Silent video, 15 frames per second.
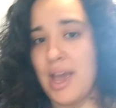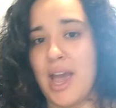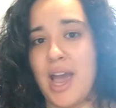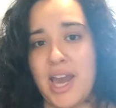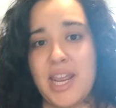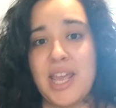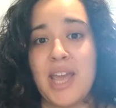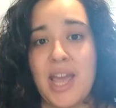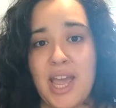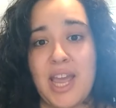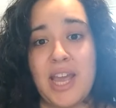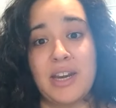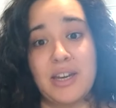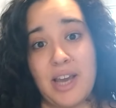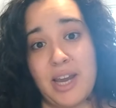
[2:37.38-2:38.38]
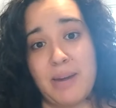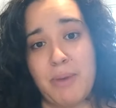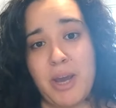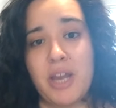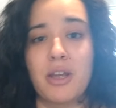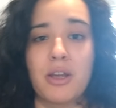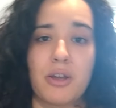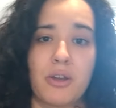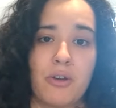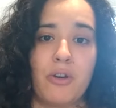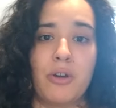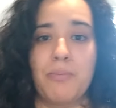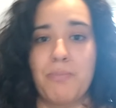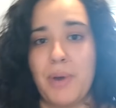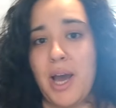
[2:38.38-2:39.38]
Eddie ate dynamite,
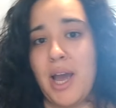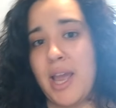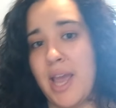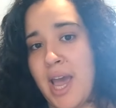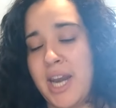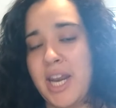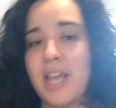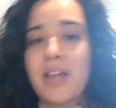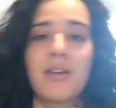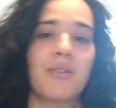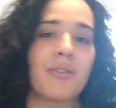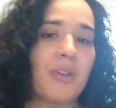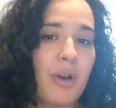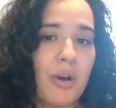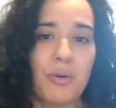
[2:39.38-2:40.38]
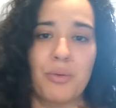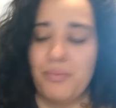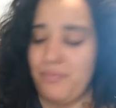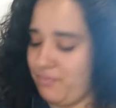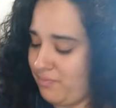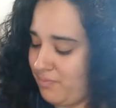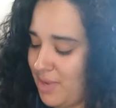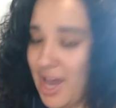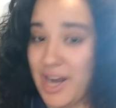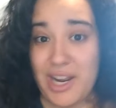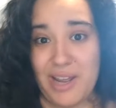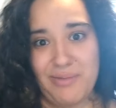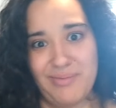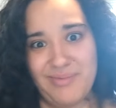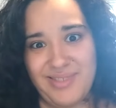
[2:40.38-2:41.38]
goodbye, Eddie. So,
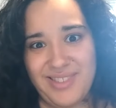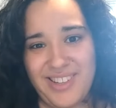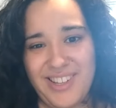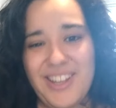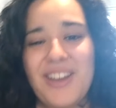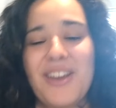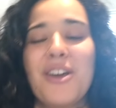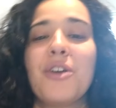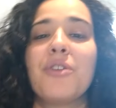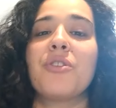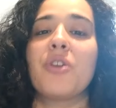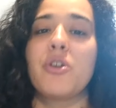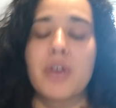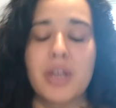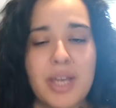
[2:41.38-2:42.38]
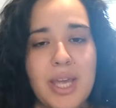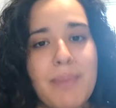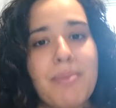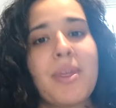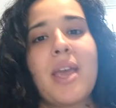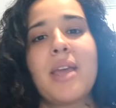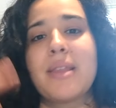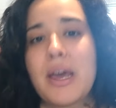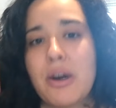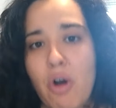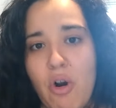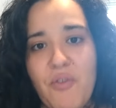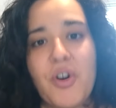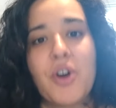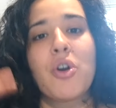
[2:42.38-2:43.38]
Eddie. So you keep saying that
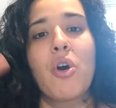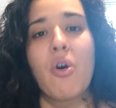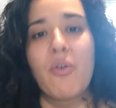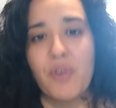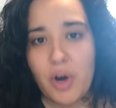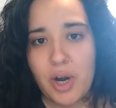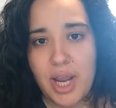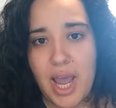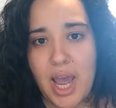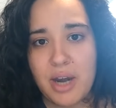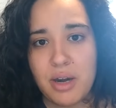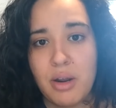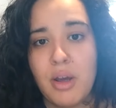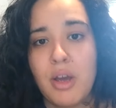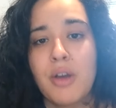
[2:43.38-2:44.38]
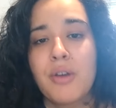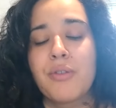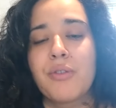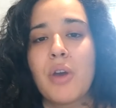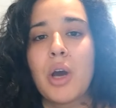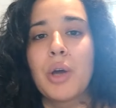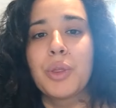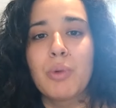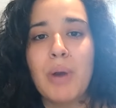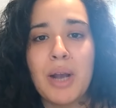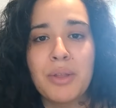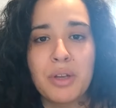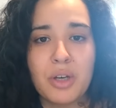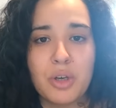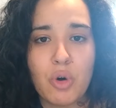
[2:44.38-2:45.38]
over and over again. So
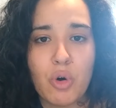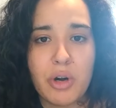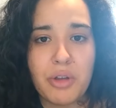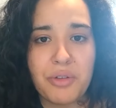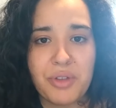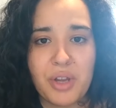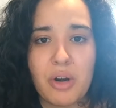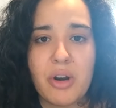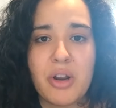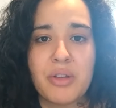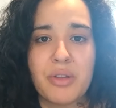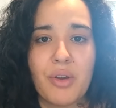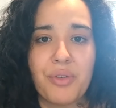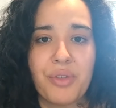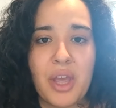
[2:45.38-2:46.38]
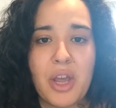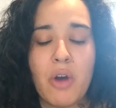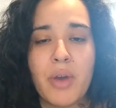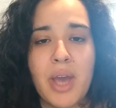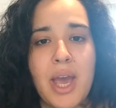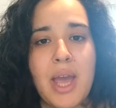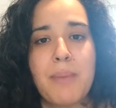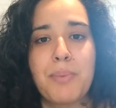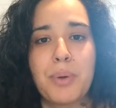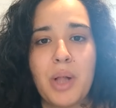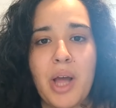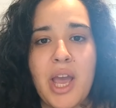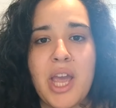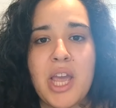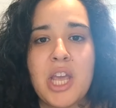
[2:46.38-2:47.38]
throughout the tutorial series, I'll say, okay,
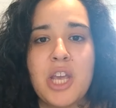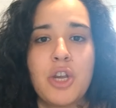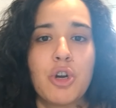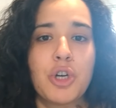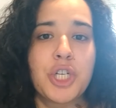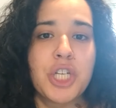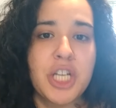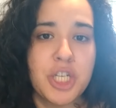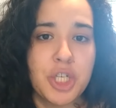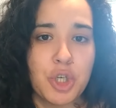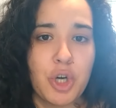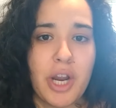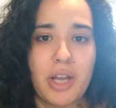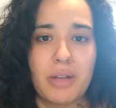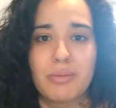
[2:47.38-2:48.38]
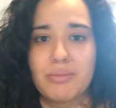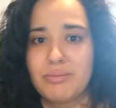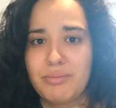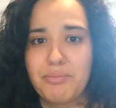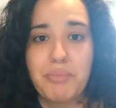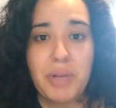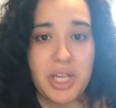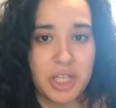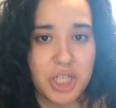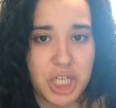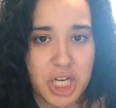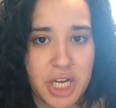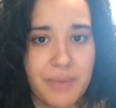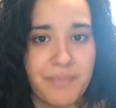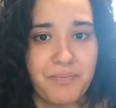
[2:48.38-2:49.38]
play your G string. Play the
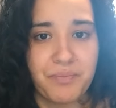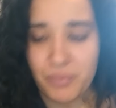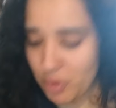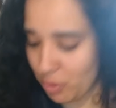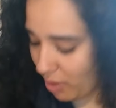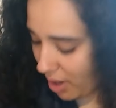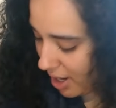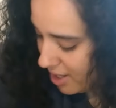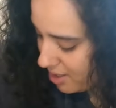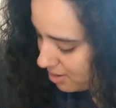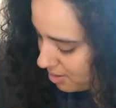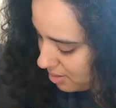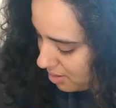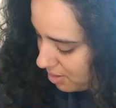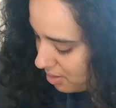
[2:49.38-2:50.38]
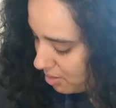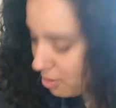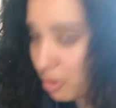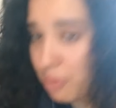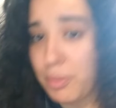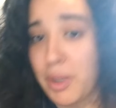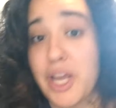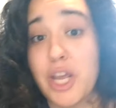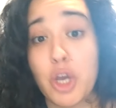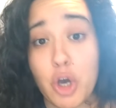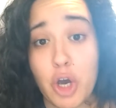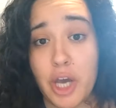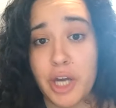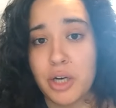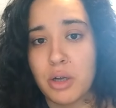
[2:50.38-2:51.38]
G, right? Play
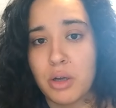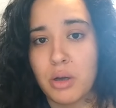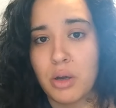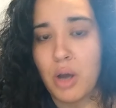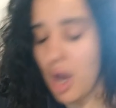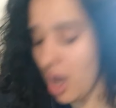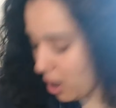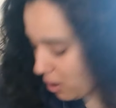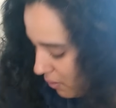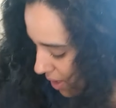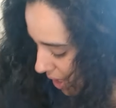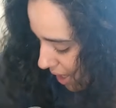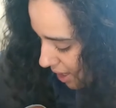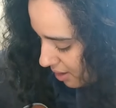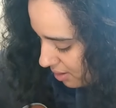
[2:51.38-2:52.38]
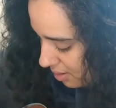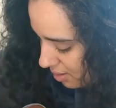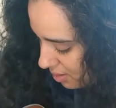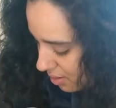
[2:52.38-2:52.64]
good. Oh, okay.